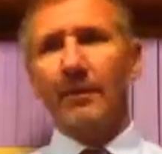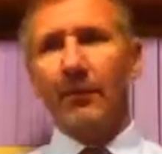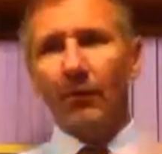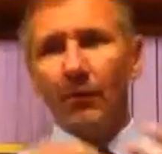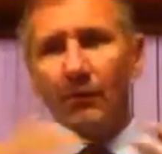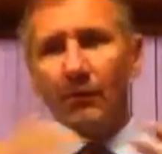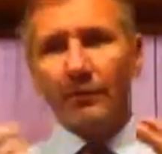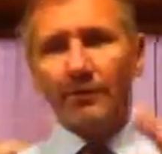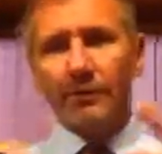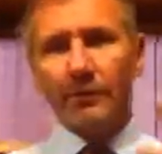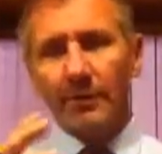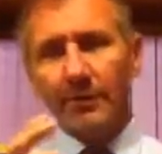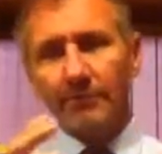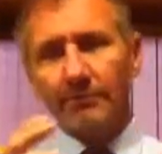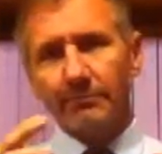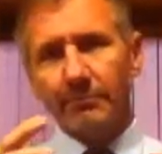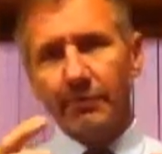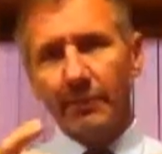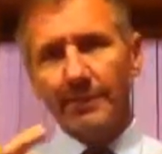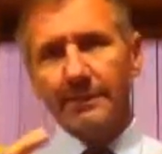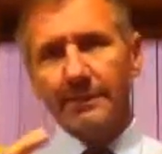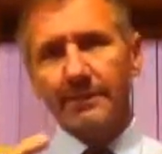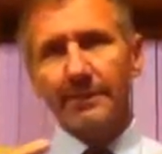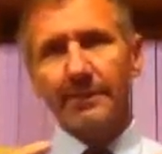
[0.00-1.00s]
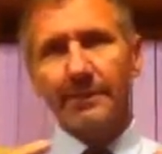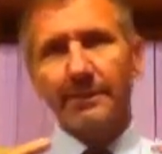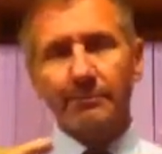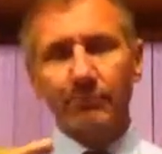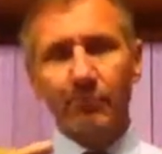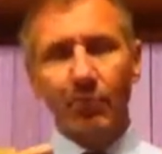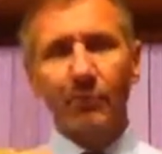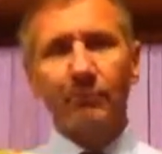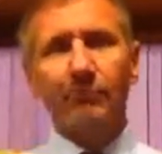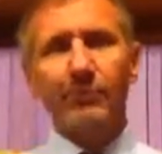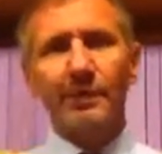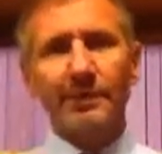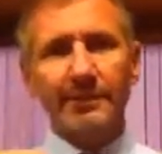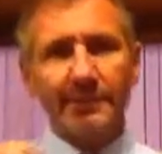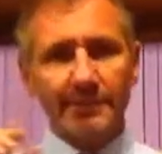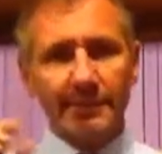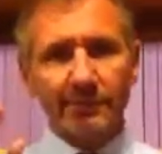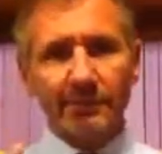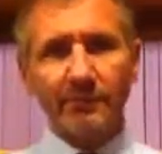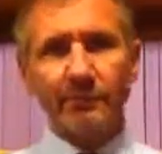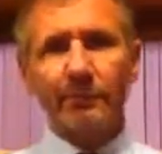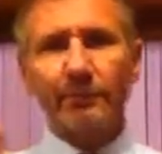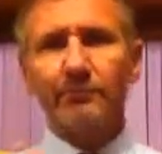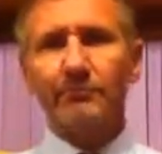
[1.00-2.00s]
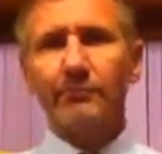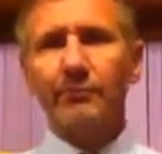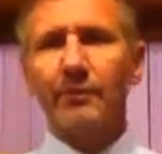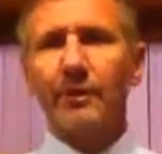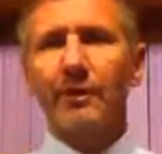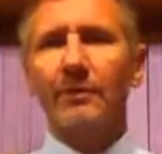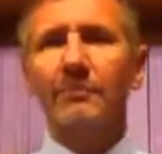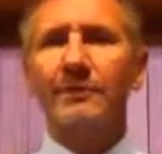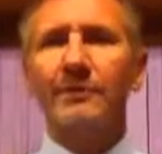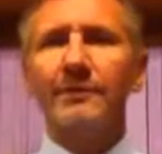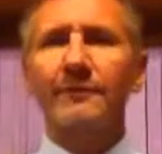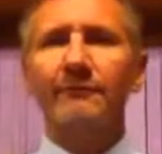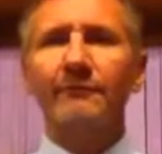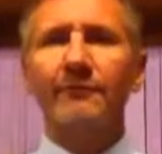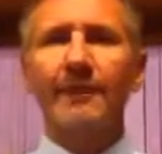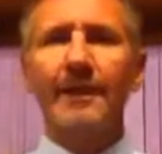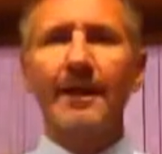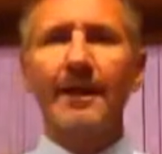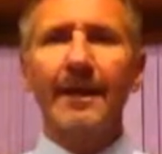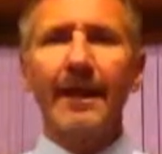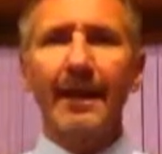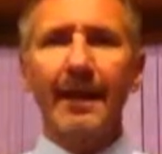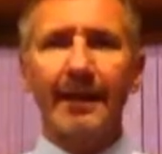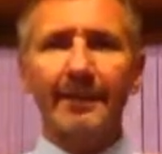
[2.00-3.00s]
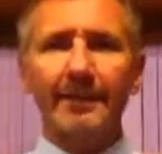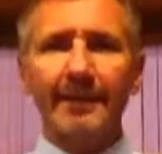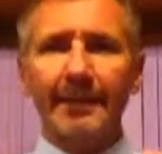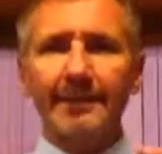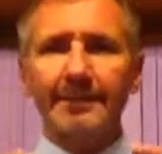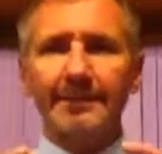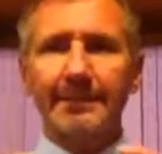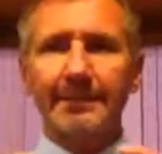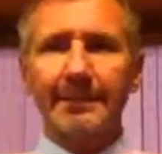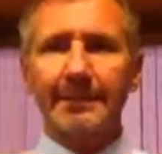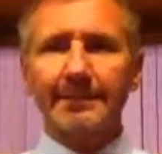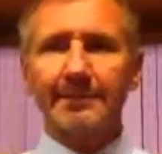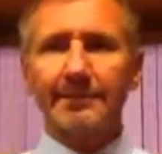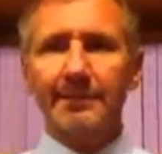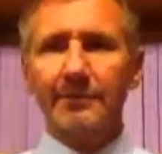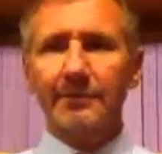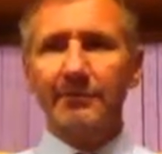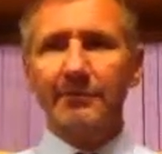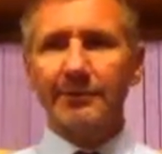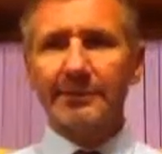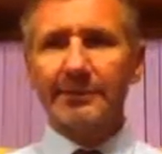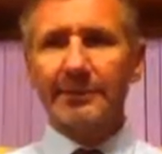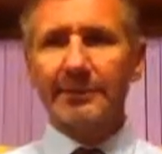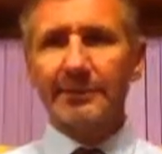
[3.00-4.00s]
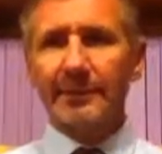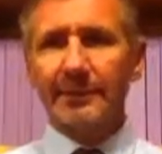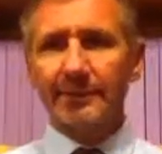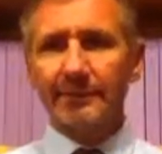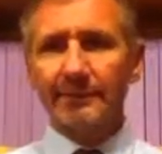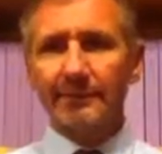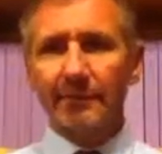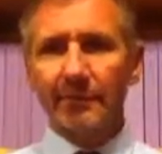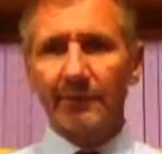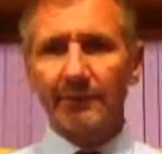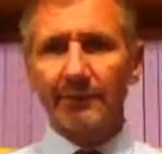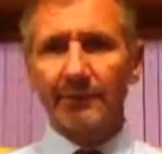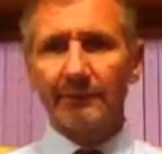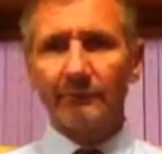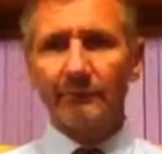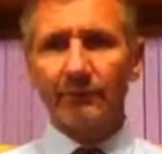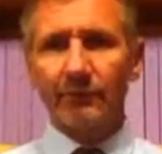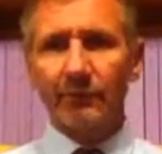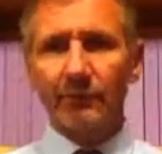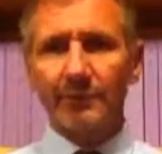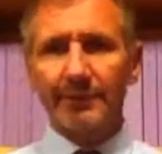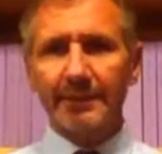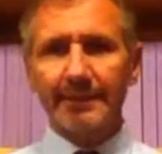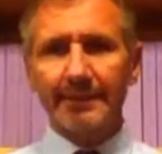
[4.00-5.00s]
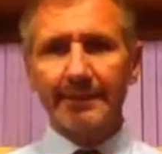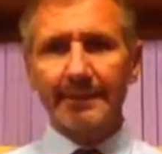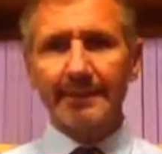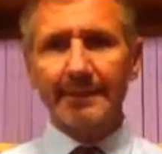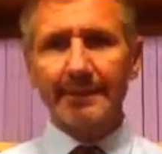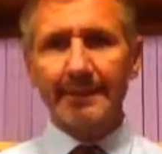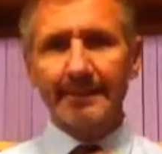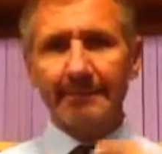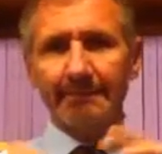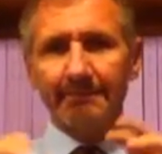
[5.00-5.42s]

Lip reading: is more prejudicial than probative, and that's linked to the Christie case of 1914.